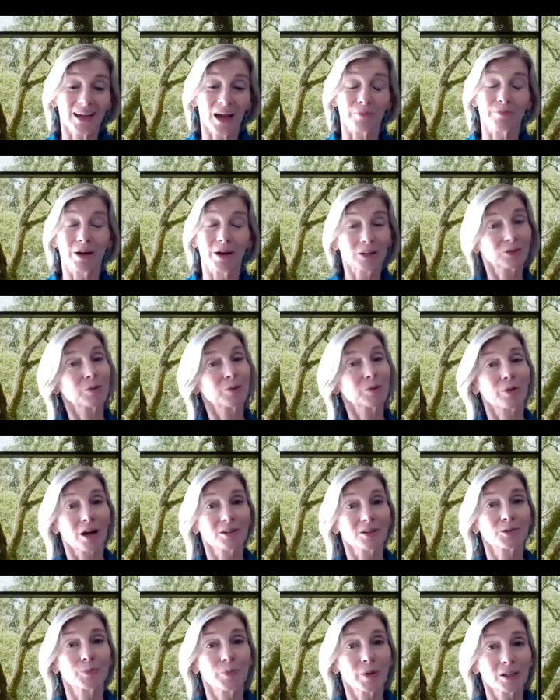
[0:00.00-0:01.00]
about the
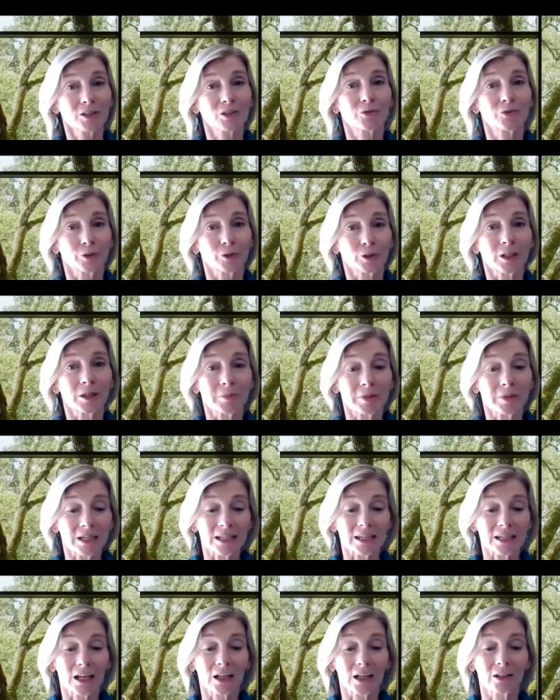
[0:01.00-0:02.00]
prospects for
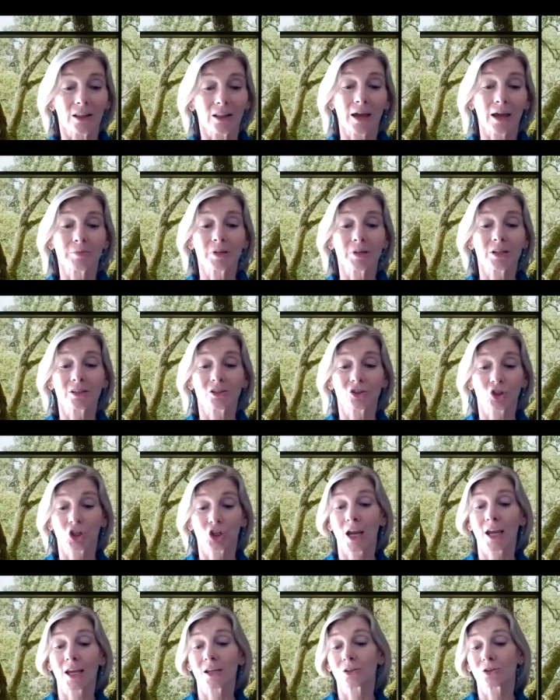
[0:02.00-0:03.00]
limiting climate
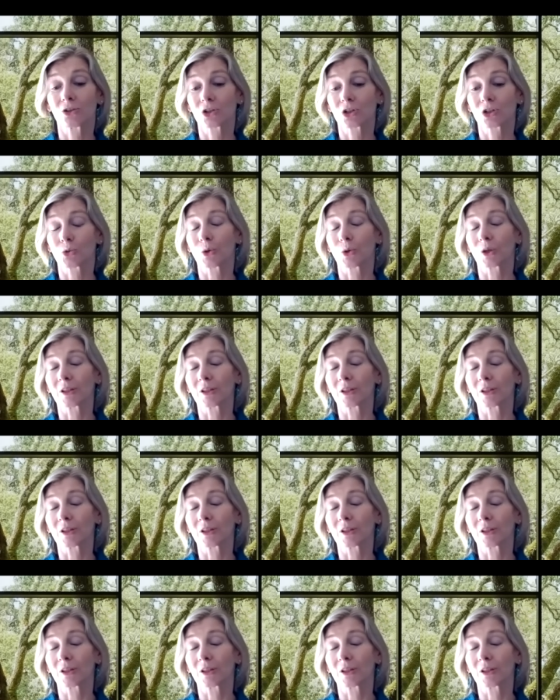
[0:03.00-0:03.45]
change to a